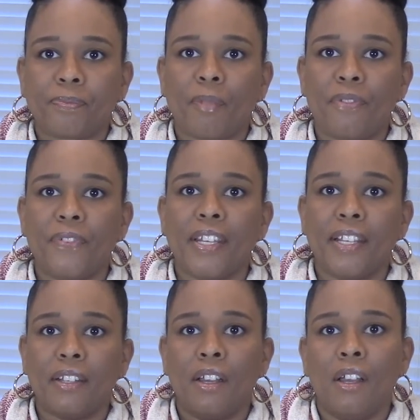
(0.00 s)

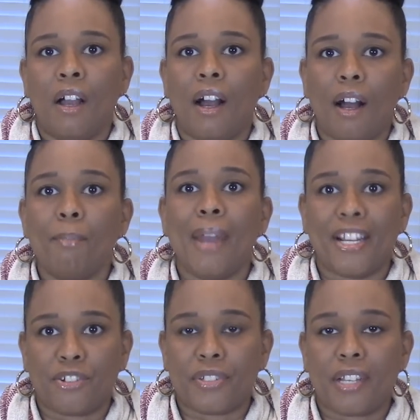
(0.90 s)
fitted
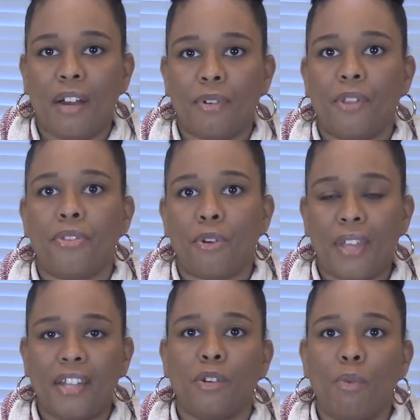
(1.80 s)
mattress cover. Throw
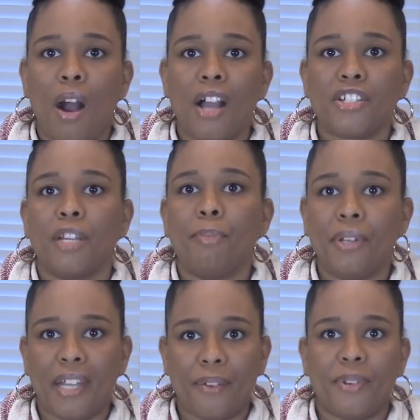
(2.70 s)
that in the wash and
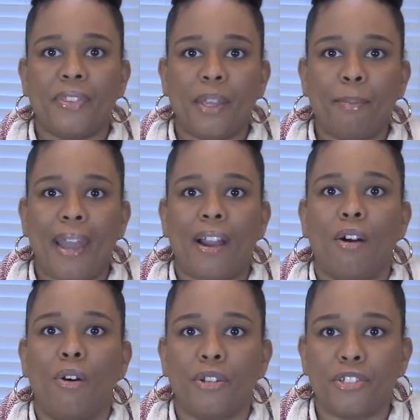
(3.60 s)
put everything back
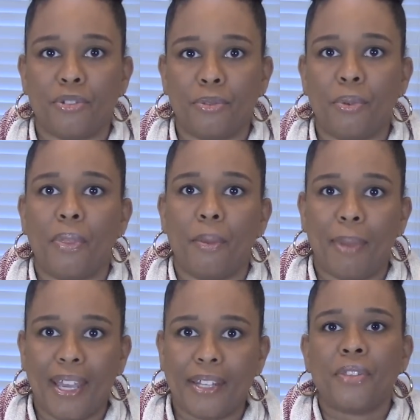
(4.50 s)
onto the
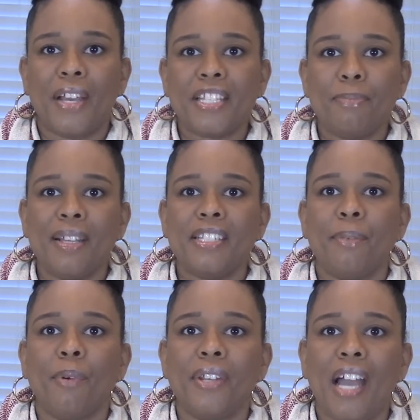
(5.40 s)
bed. So that's my
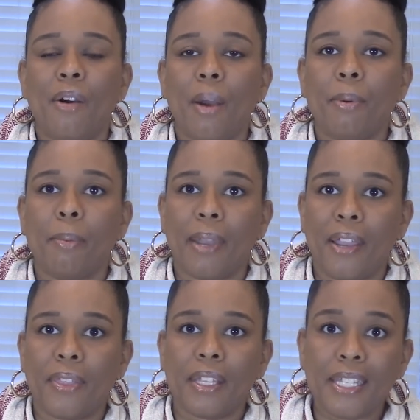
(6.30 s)
tip on how I prepare
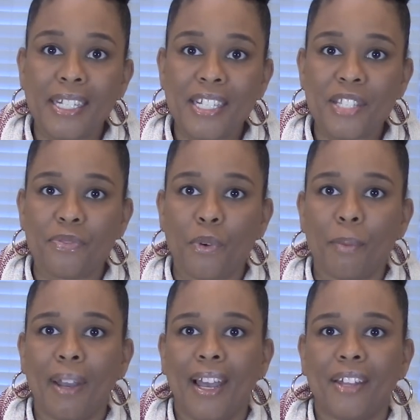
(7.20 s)
the linens for
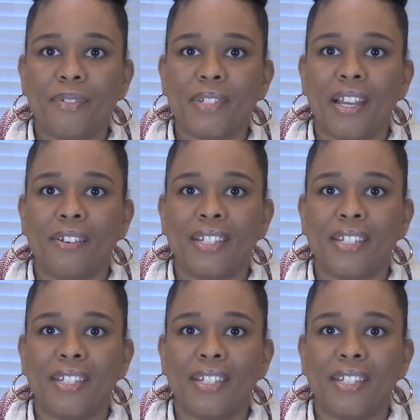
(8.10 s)
my out-of-town